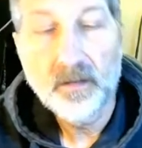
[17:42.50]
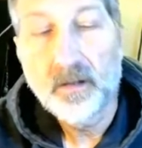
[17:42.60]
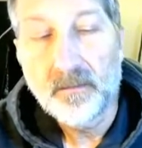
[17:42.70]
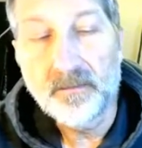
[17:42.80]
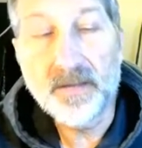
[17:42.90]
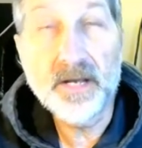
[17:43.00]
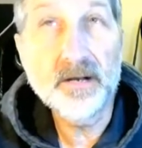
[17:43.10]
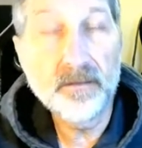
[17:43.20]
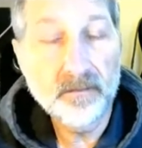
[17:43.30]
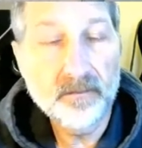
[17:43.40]

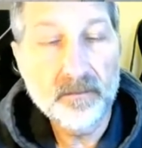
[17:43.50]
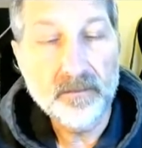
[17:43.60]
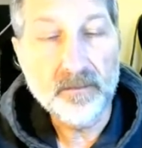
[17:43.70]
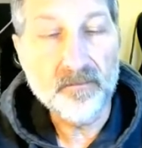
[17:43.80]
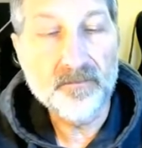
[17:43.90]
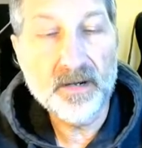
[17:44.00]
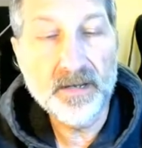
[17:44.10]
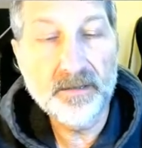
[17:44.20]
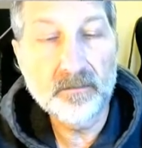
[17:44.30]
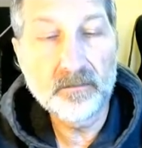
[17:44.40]
Then your
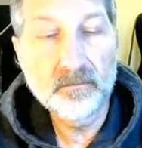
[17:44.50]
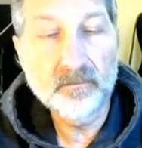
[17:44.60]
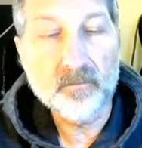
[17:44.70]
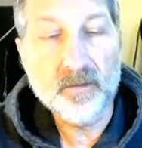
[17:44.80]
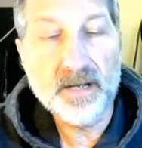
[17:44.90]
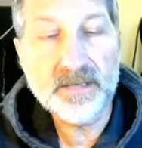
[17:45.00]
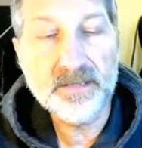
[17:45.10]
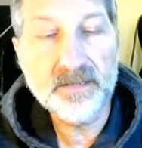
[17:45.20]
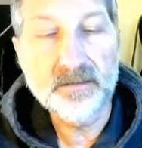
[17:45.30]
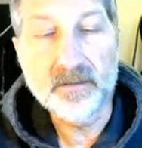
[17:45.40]
final
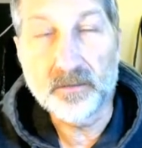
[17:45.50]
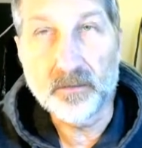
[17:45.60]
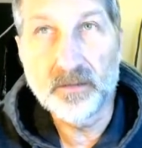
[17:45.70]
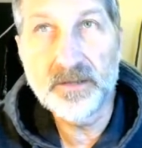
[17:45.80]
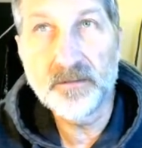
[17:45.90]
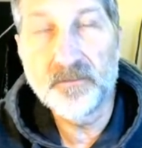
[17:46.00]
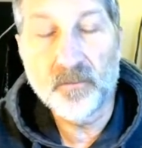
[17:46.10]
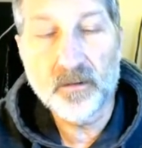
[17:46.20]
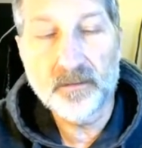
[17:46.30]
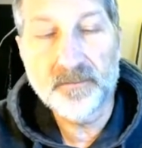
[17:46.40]
rest, you can only do
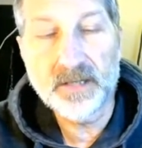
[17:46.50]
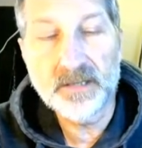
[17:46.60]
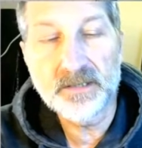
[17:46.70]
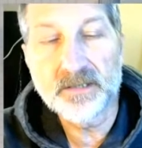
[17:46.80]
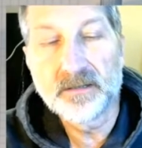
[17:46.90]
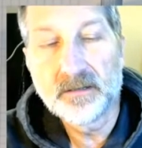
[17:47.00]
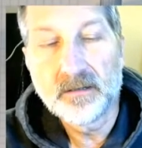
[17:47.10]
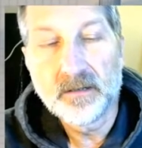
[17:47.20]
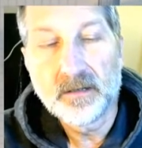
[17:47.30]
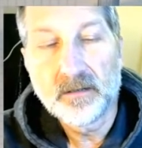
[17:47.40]
4 of these,
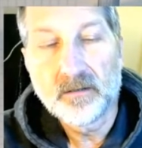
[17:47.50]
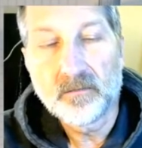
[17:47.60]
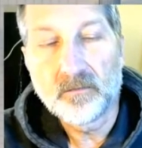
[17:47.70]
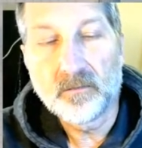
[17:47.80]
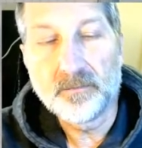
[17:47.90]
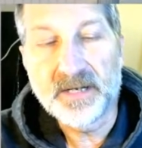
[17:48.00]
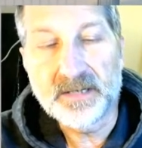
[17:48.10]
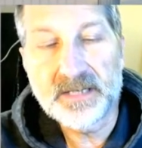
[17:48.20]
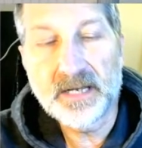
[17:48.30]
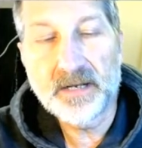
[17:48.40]
will be a
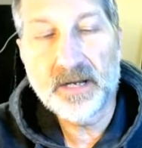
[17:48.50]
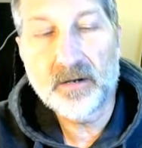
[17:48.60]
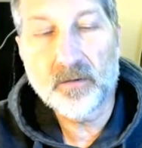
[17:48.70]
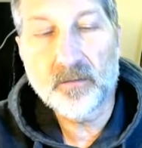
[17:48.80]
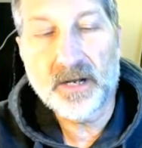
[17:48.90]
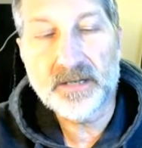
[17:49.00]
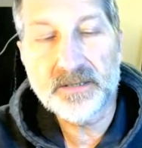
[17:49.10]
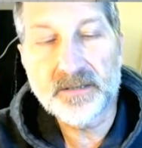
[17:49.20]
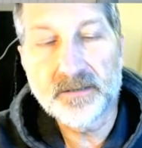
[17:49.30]
10-hour rest.